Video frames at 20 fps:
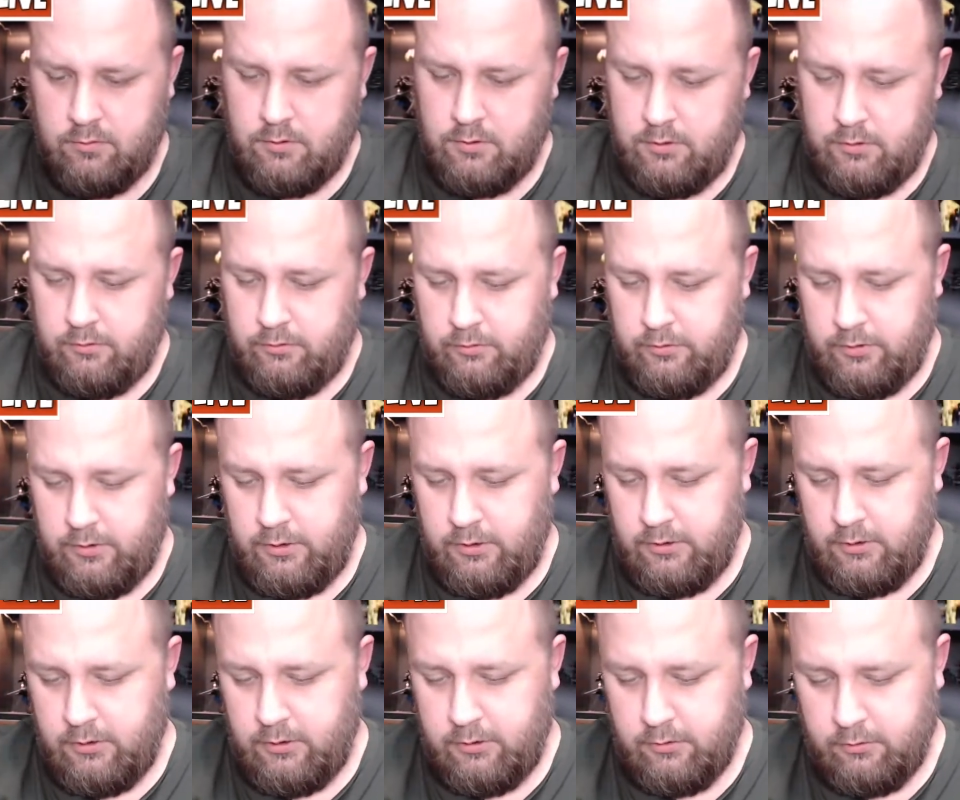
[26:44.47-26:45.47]
Okay, so the
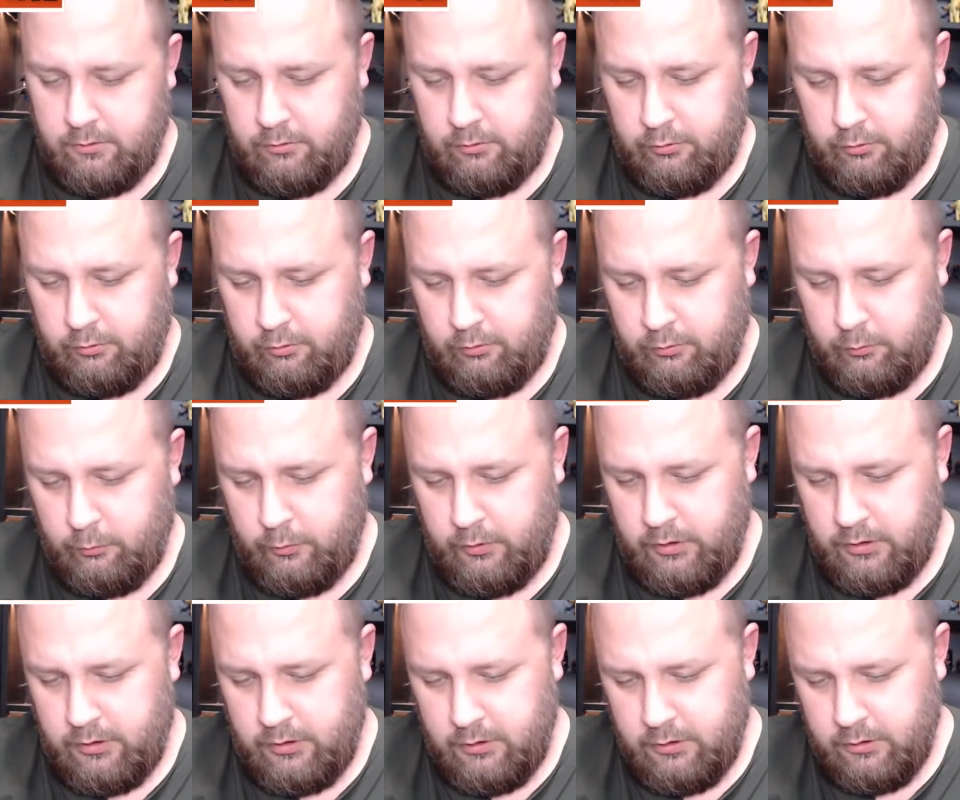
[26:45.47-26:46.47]
hand has to
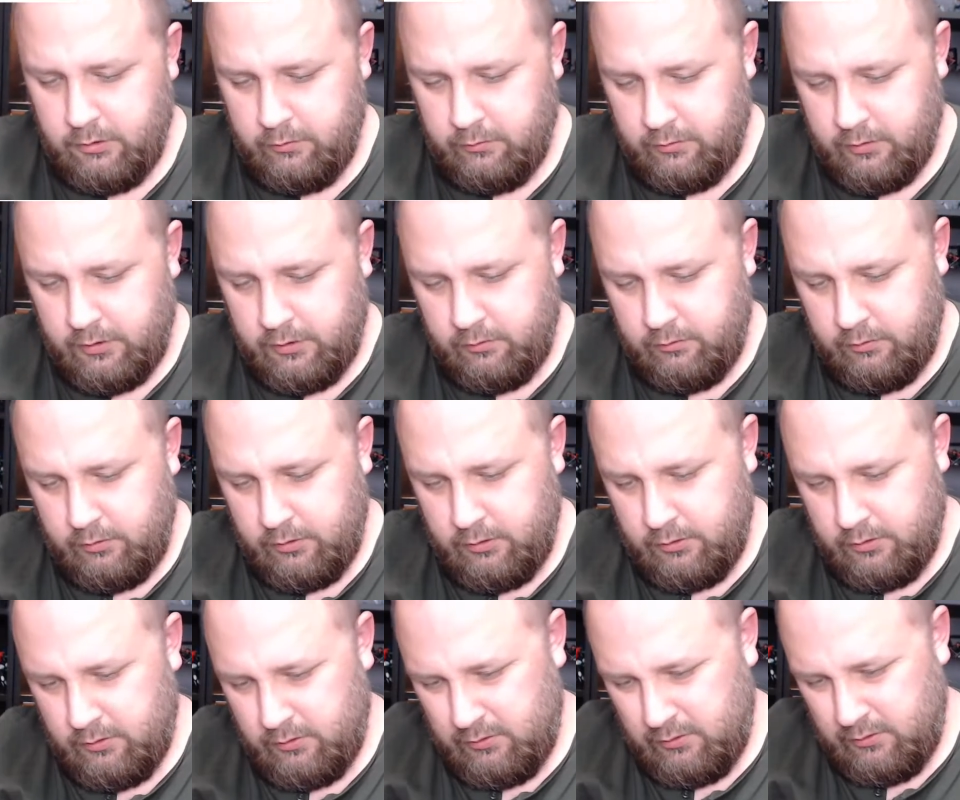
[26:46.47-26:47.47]
swing in and around.
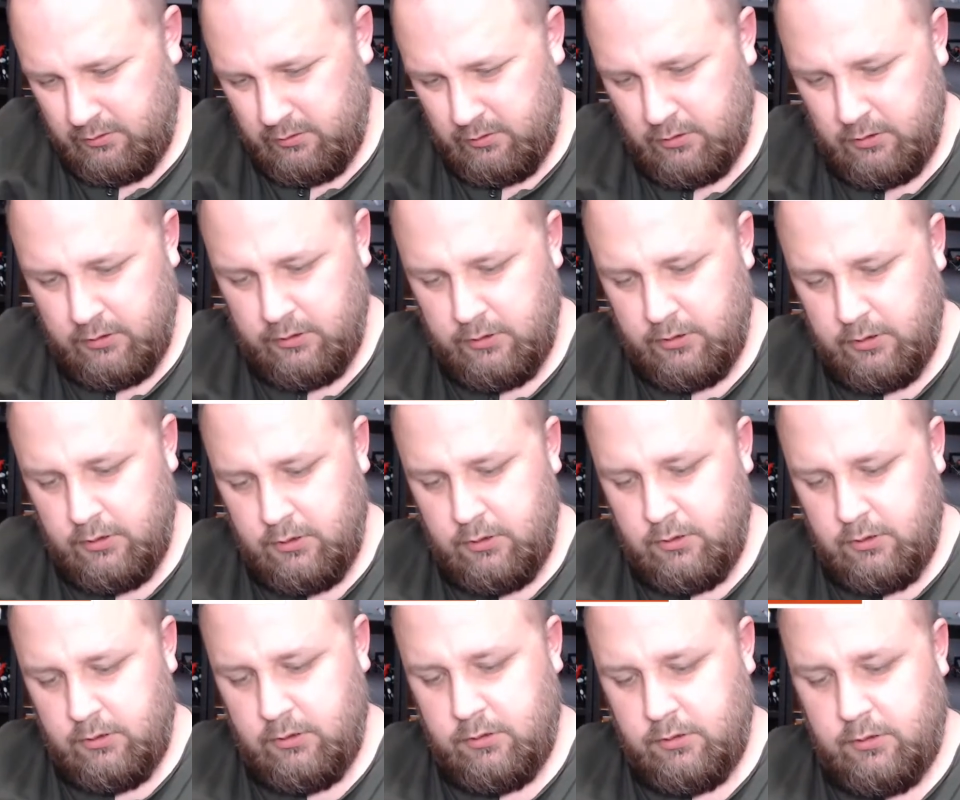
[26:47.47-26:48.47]

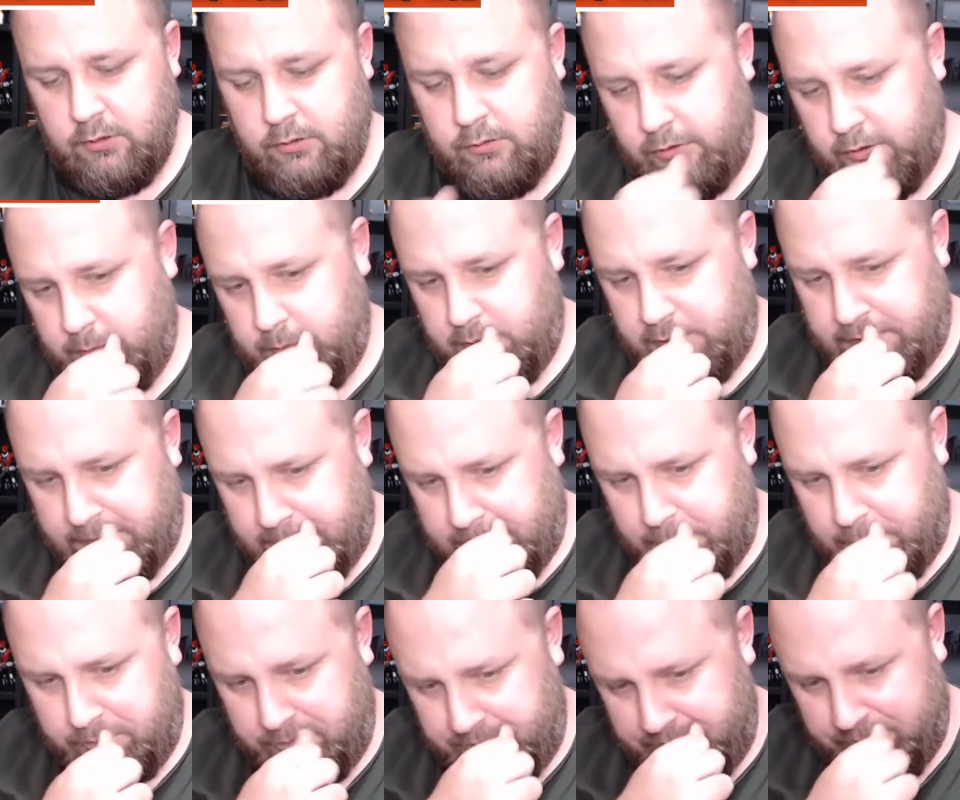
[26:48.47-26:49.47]
Close that
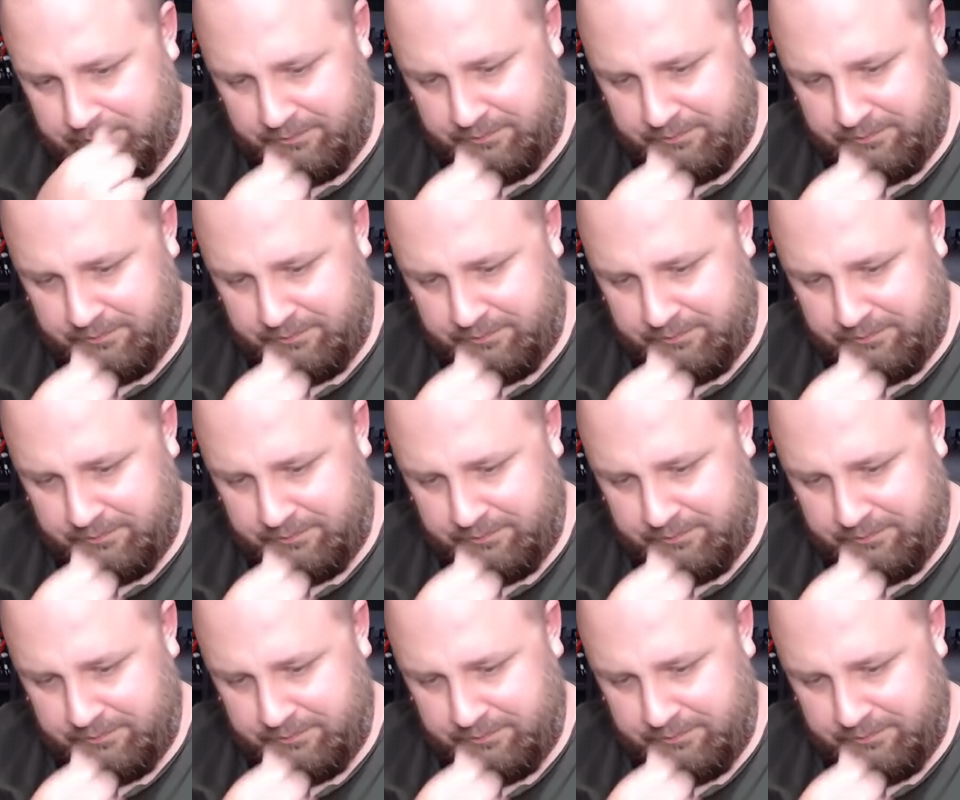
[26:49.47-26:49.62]
back up.